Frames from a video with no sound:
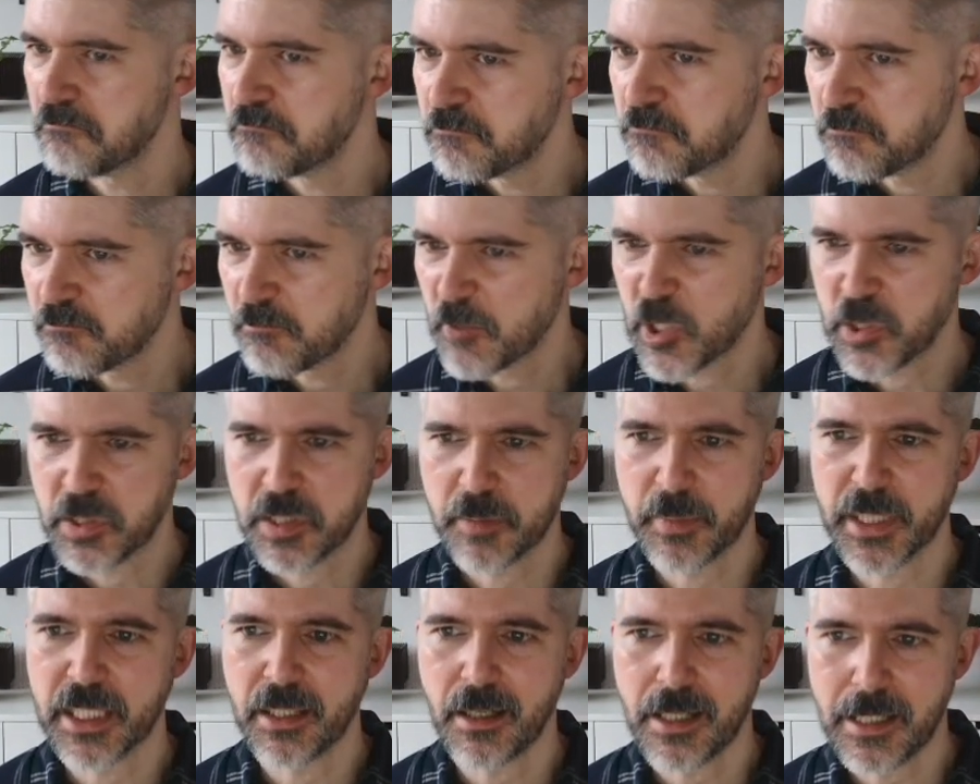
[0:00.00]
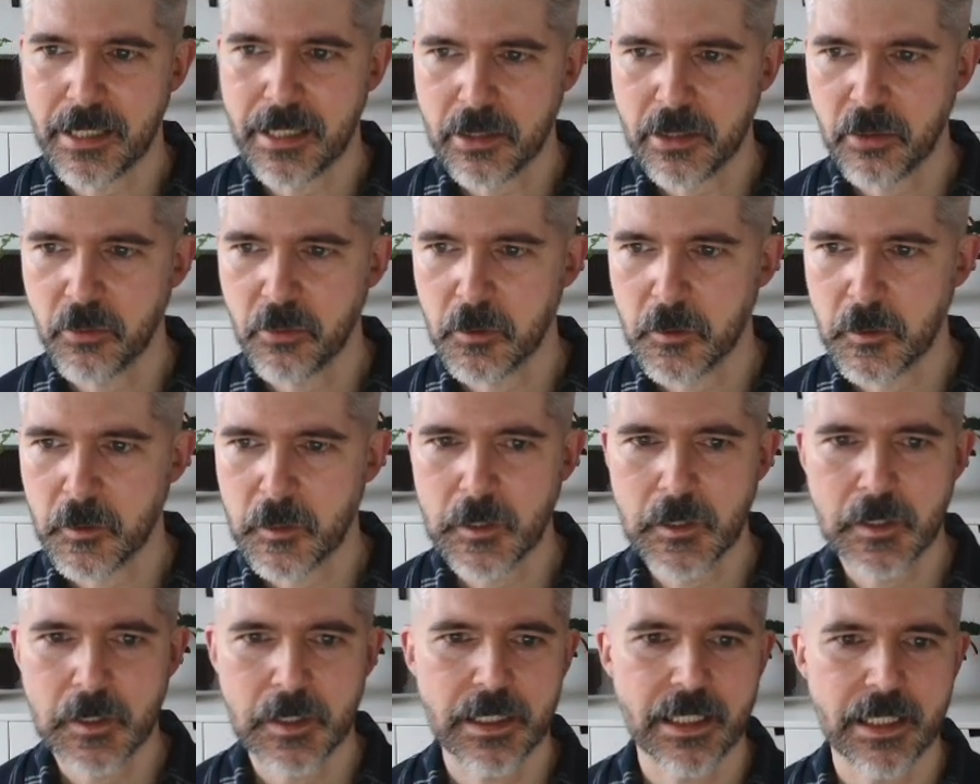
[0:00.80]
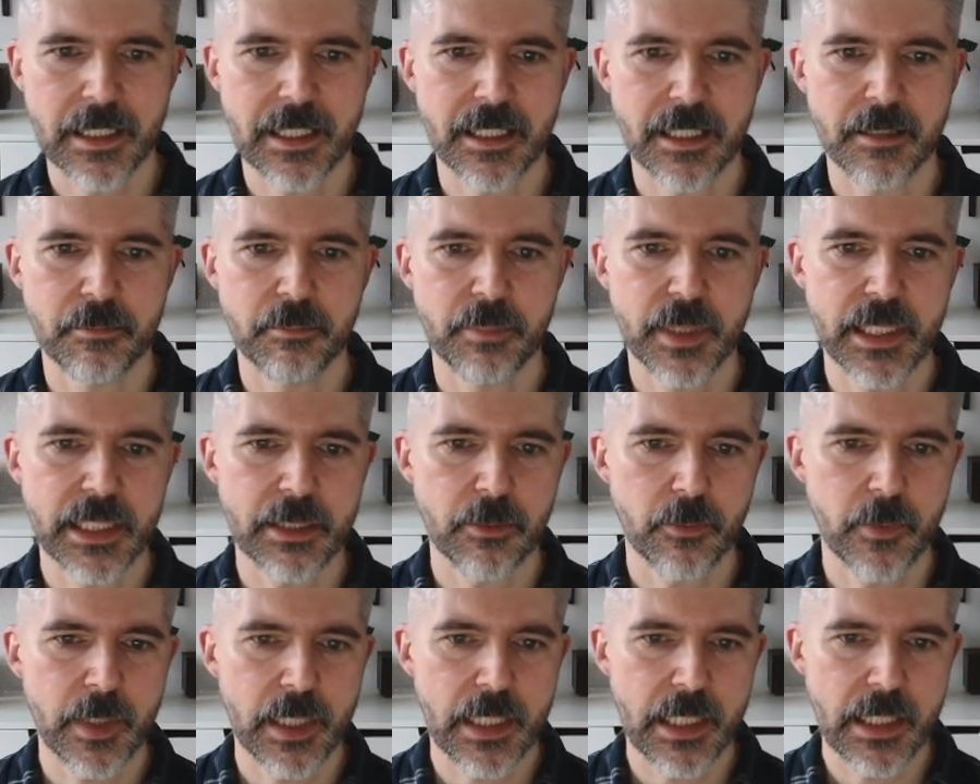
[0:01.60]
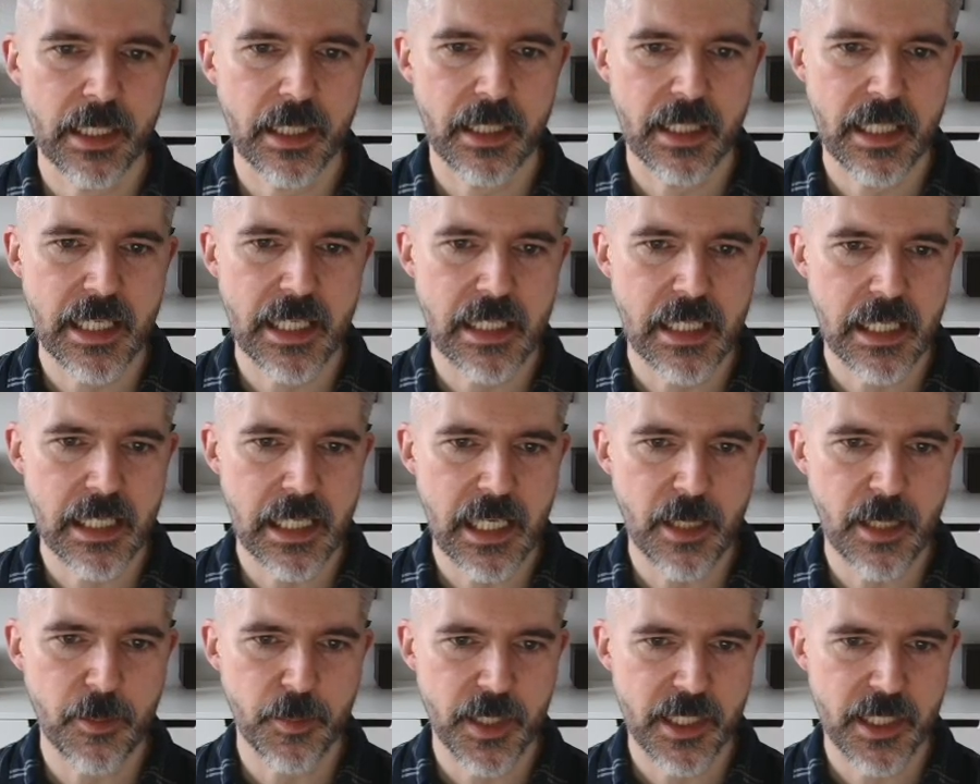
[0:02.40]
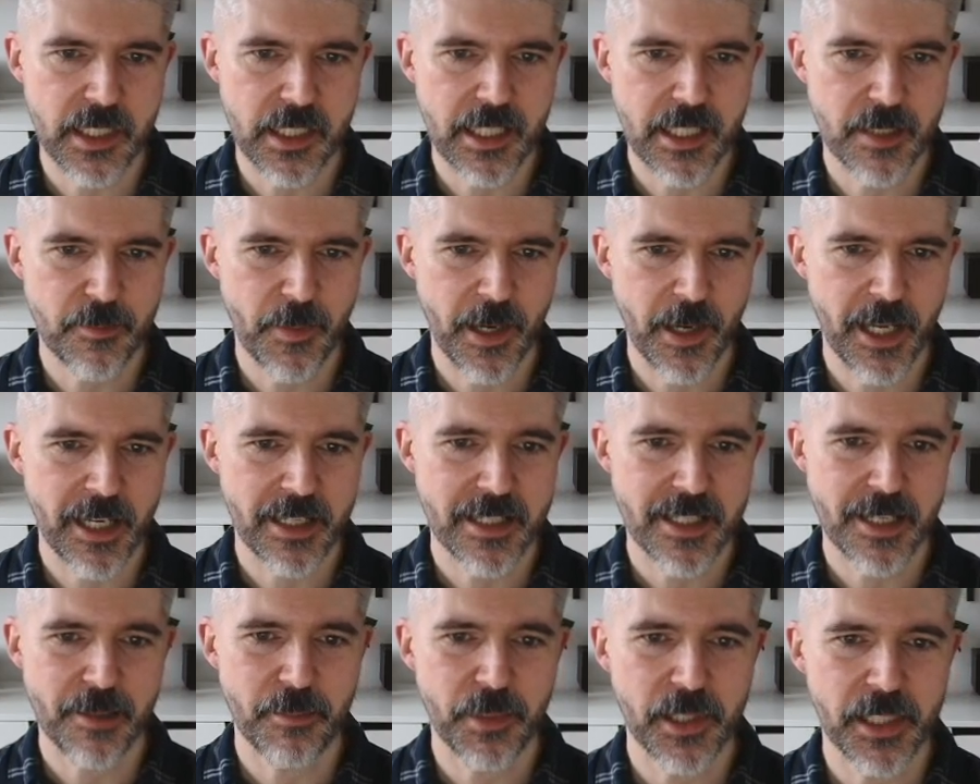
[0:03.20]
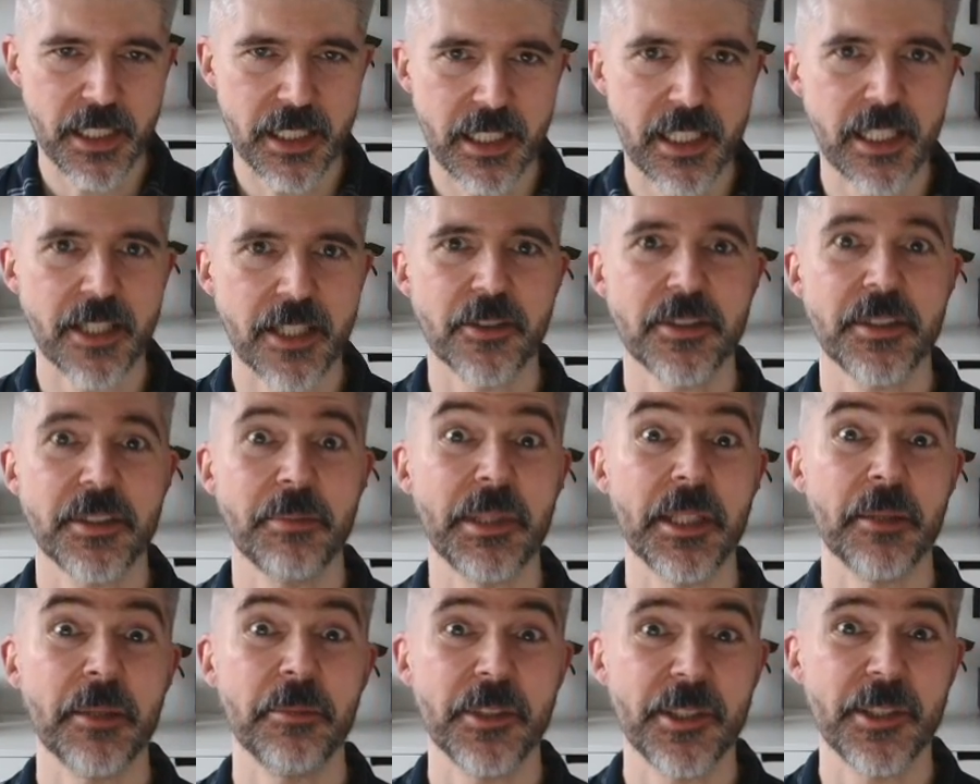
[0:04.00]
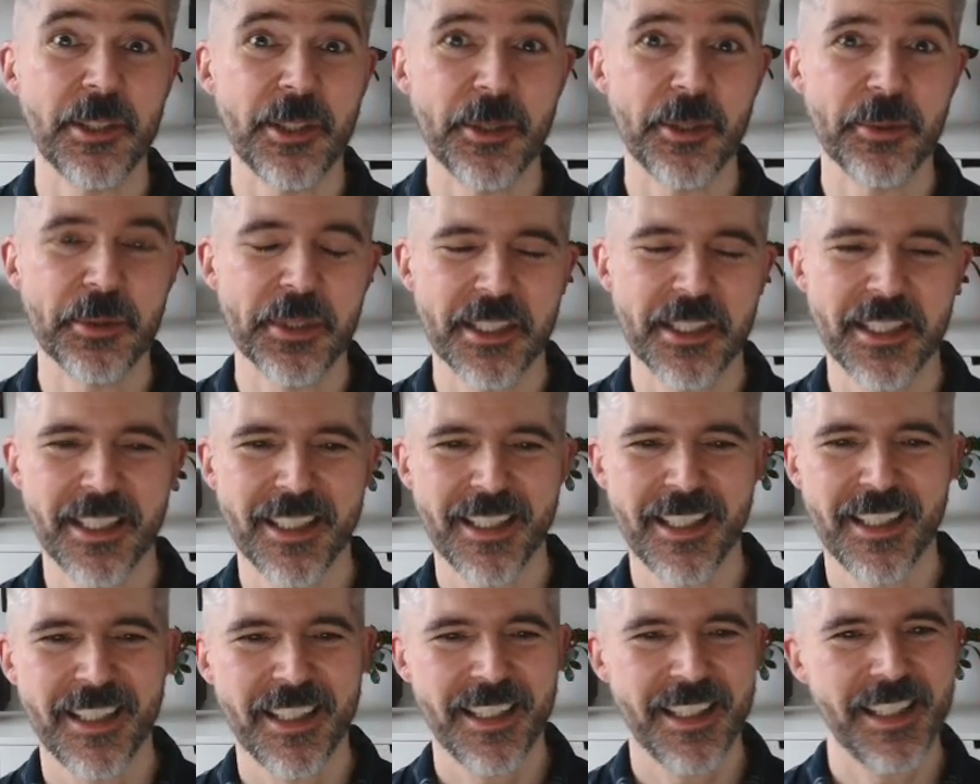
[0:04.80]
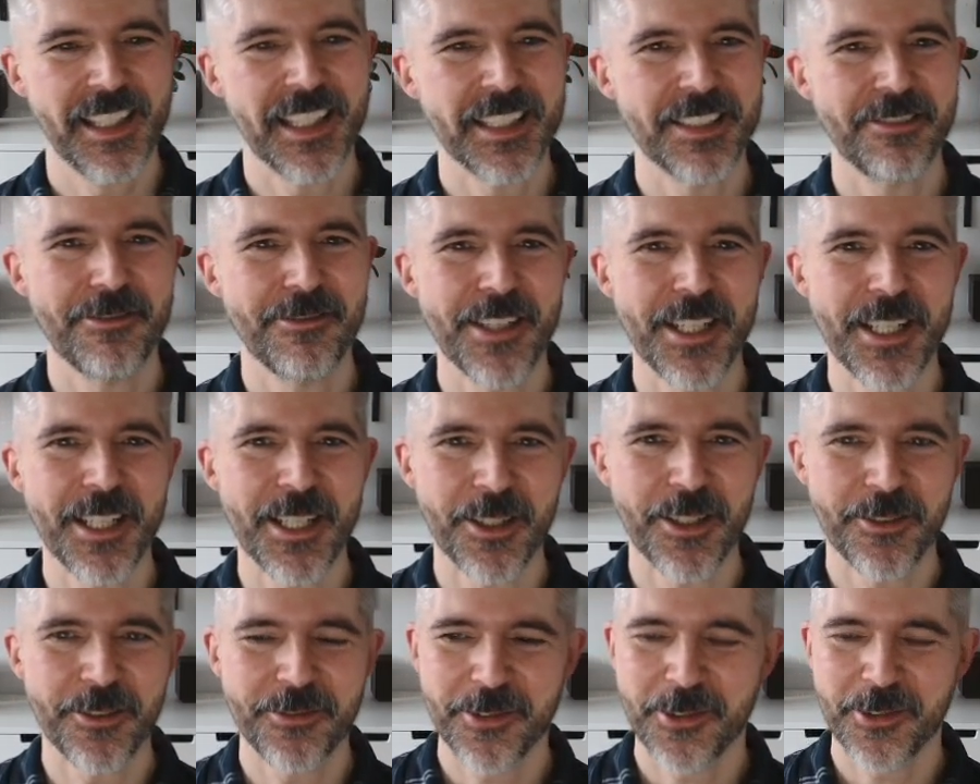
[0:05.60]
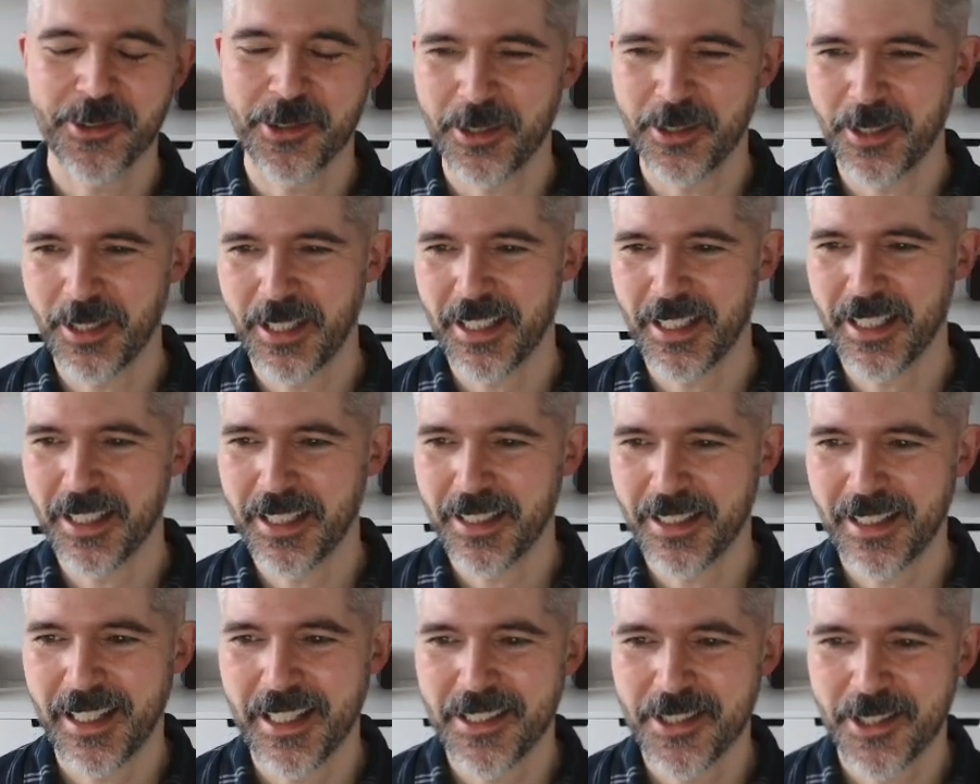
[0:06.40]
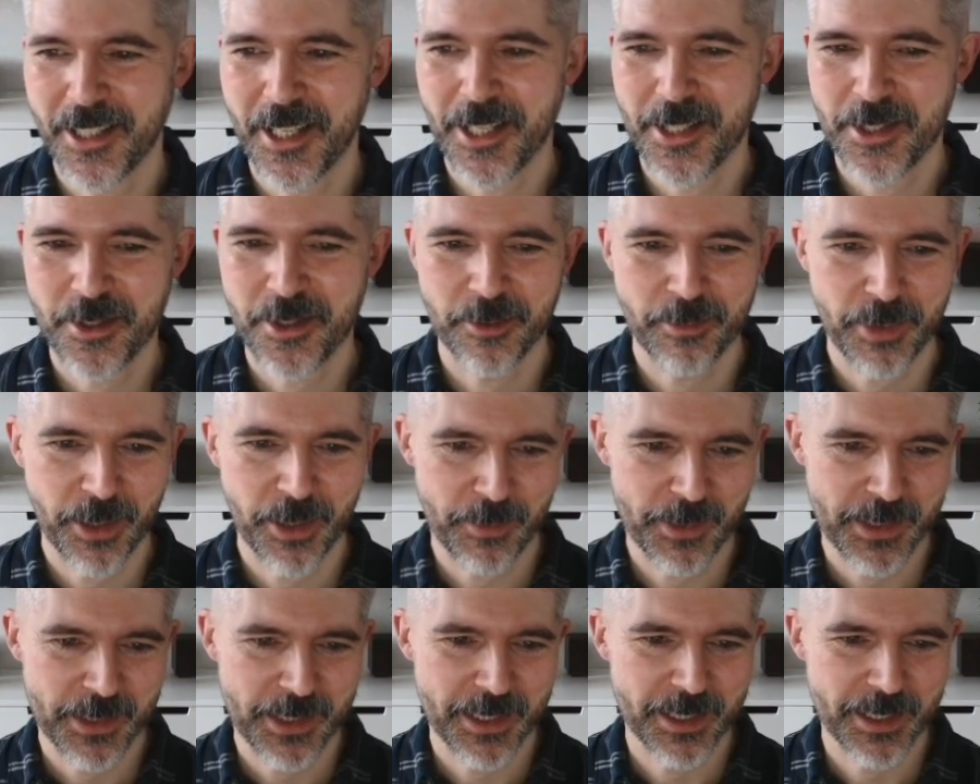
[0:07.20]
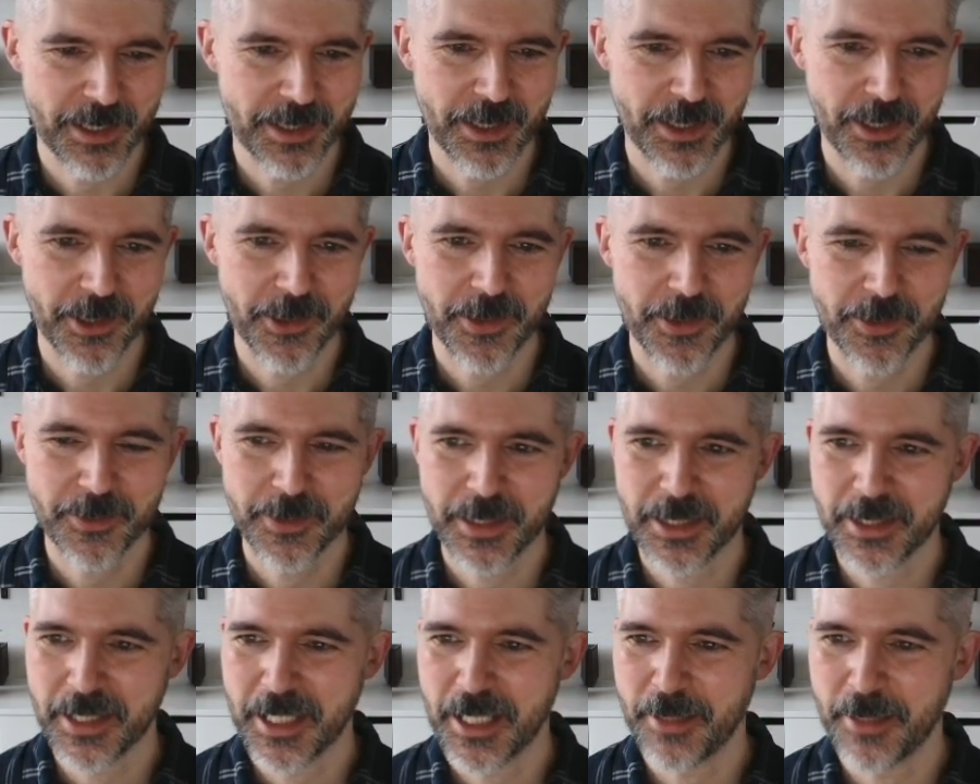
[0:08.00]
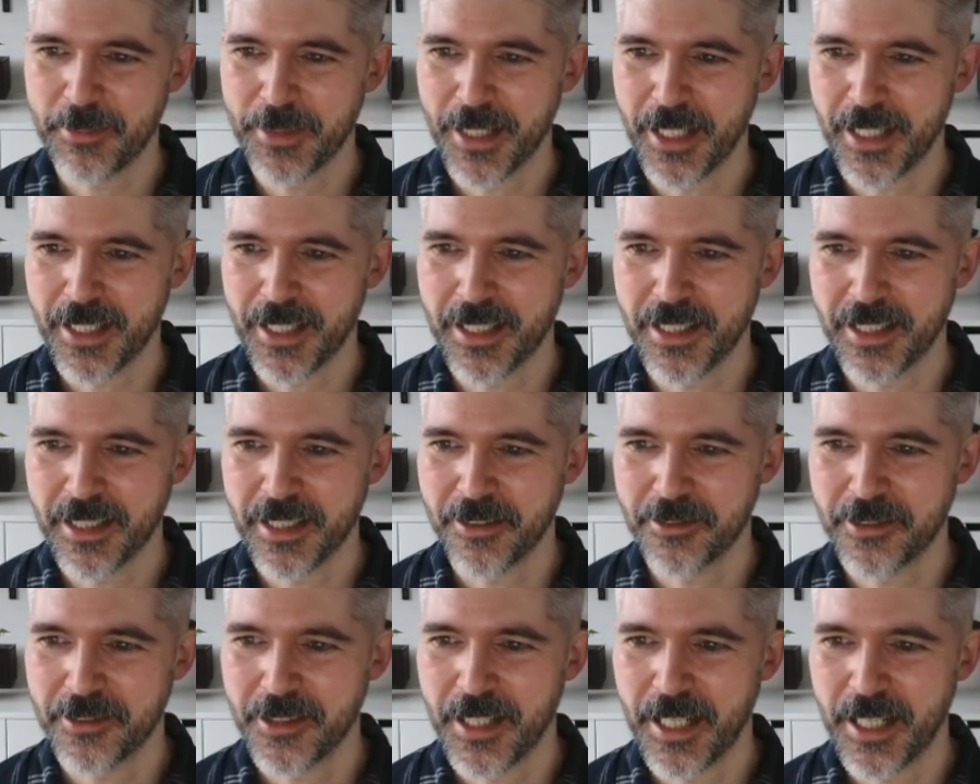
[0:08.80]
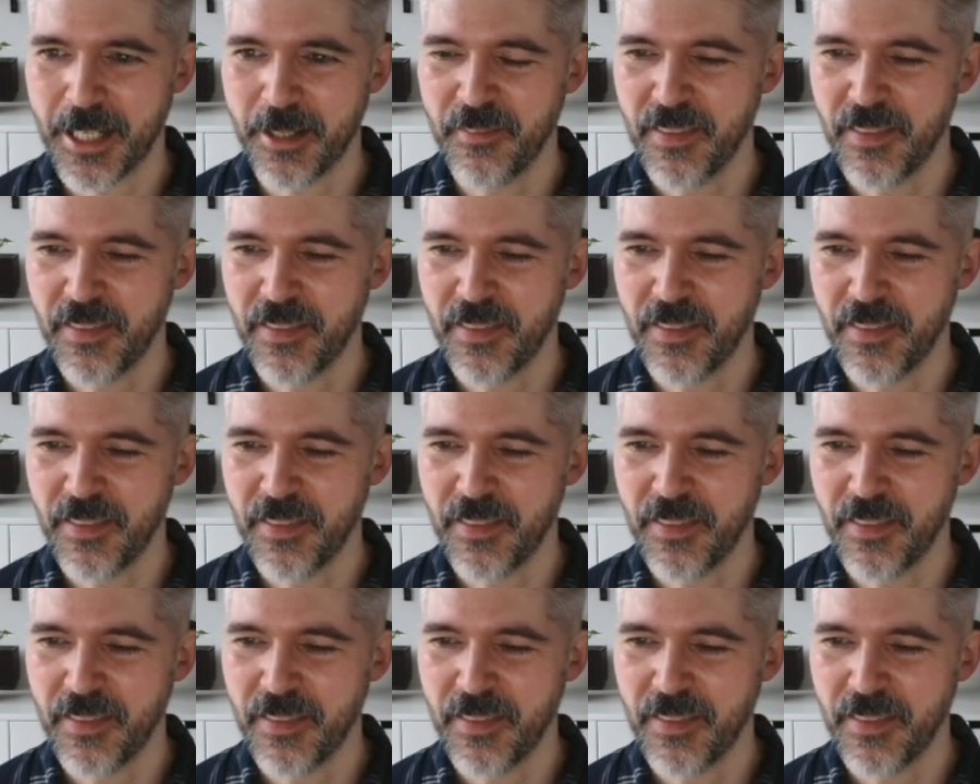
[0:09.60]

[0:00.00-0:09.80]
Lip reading: looks a bit awkward. But we need to keep the C-SPAN symbol in here to be able to use this video for educational purposes. So we'll keep that in here for now.